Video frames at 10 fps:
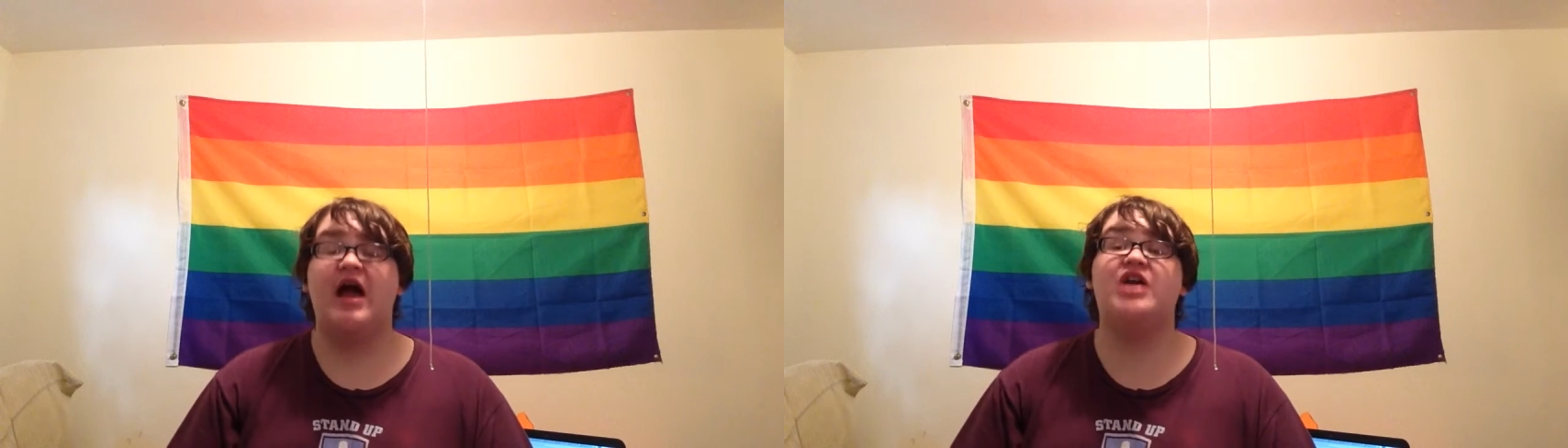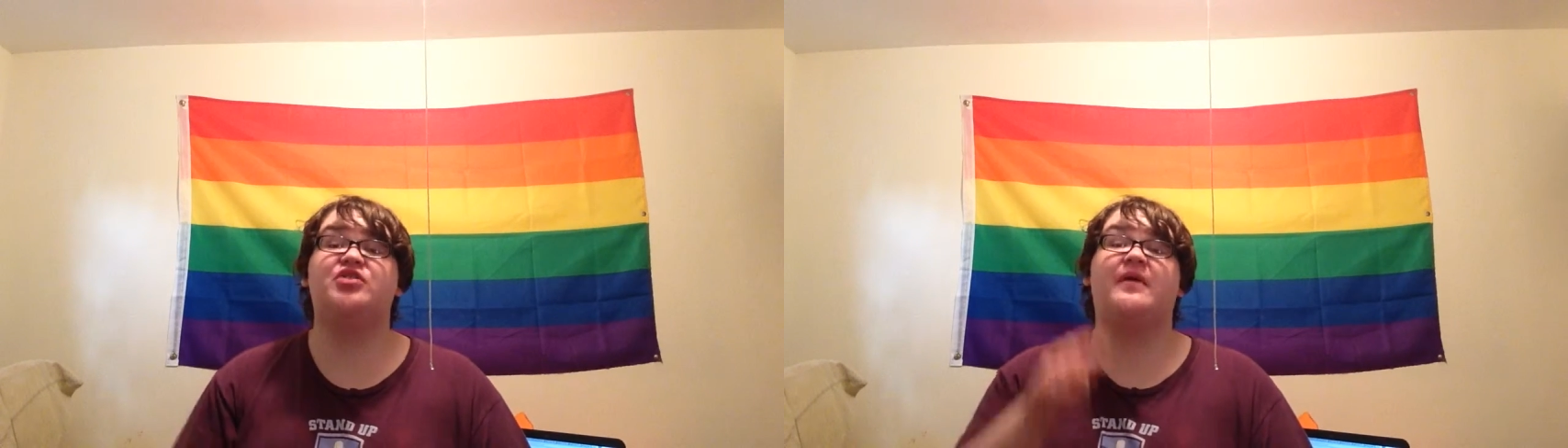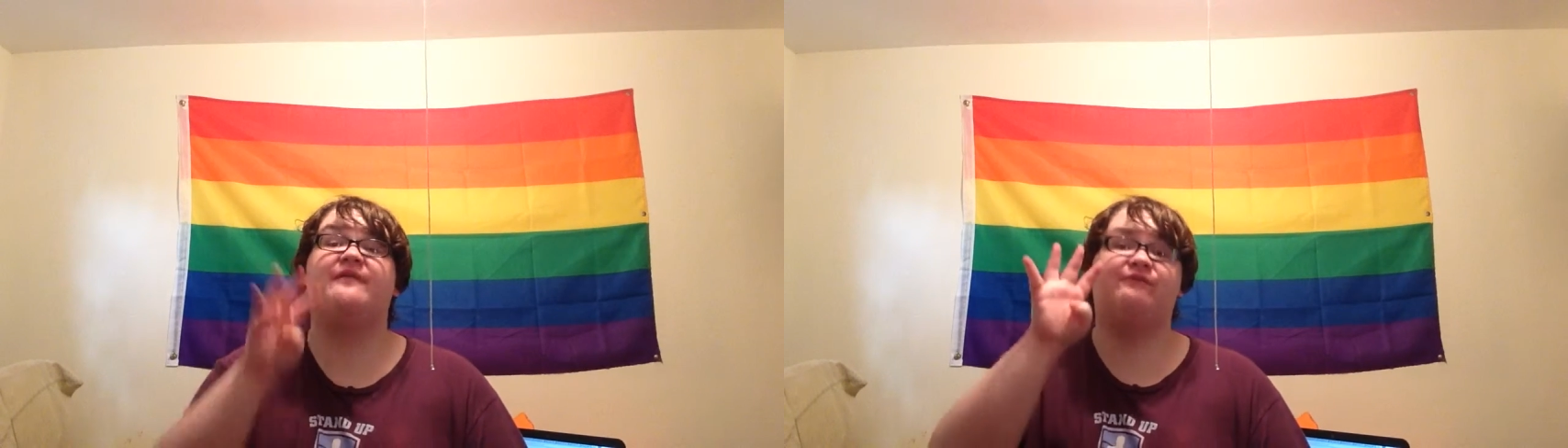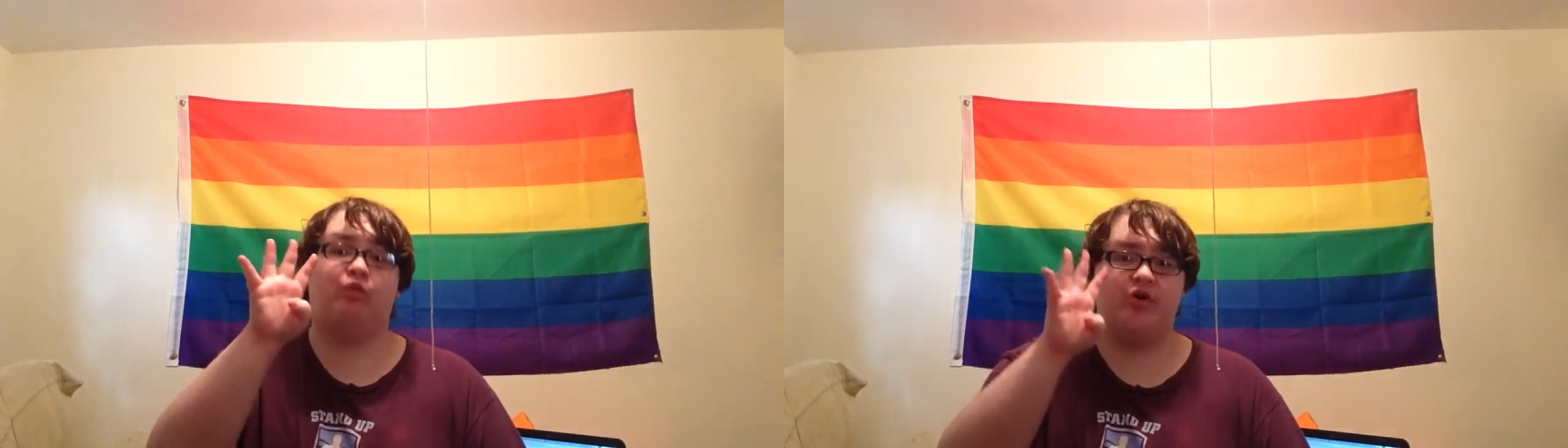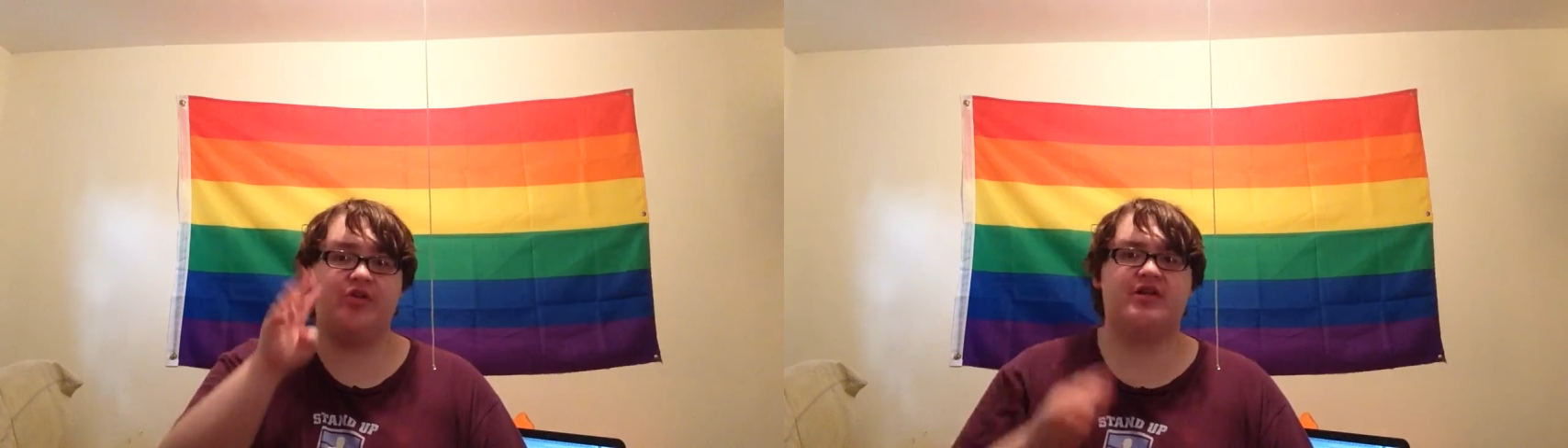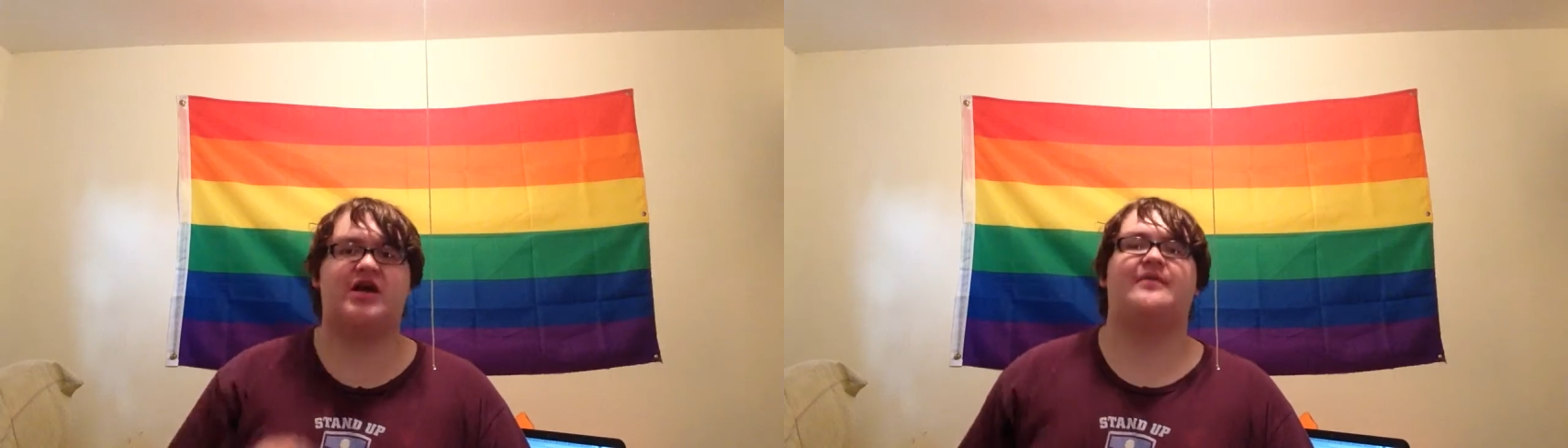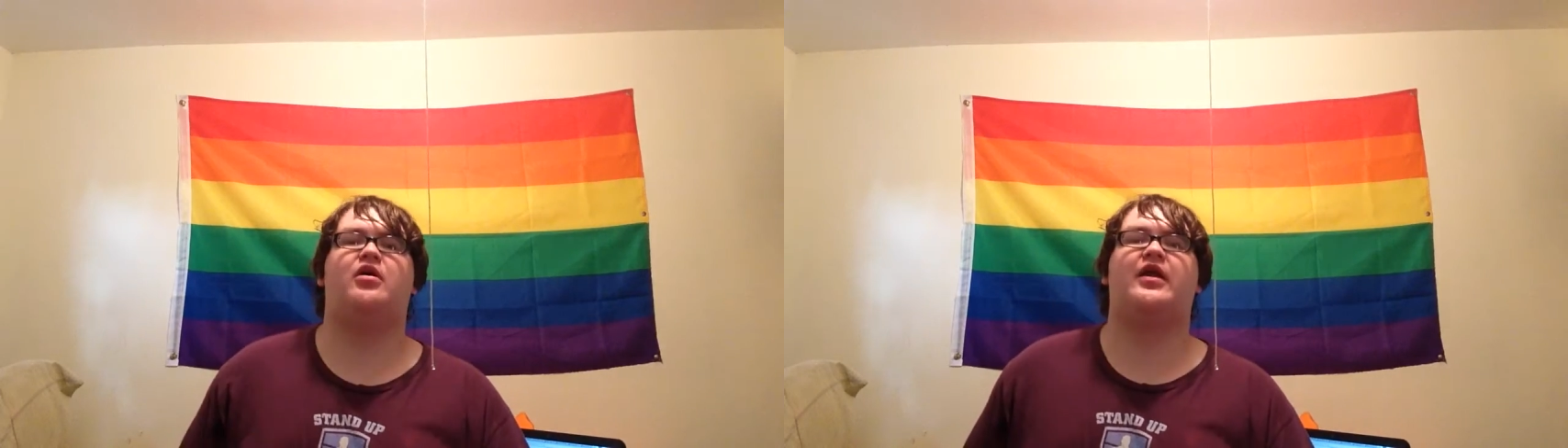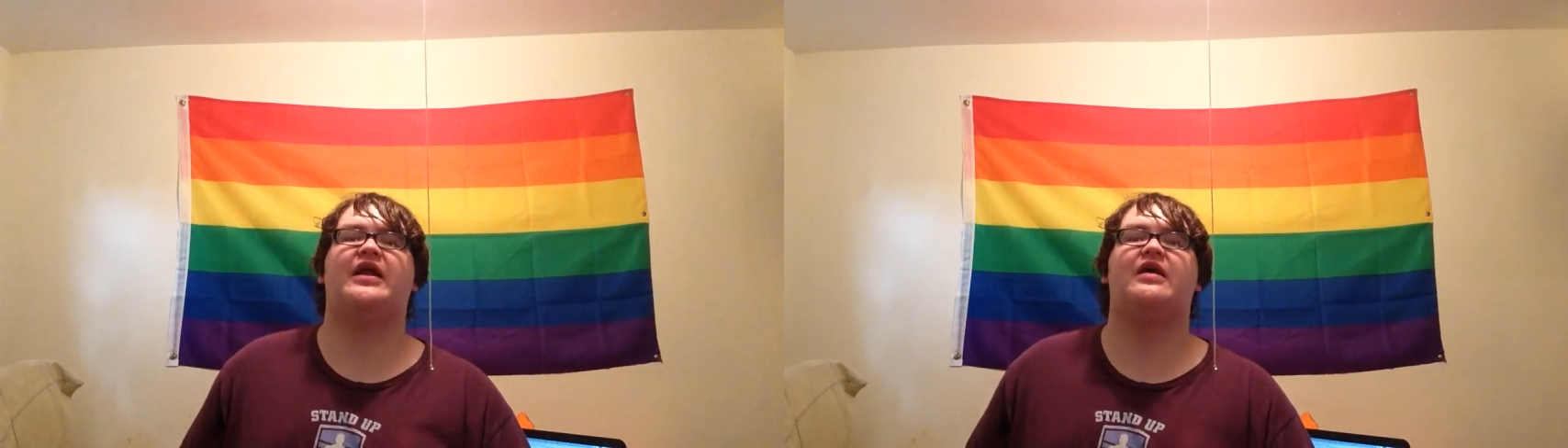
actually my fourth time on it.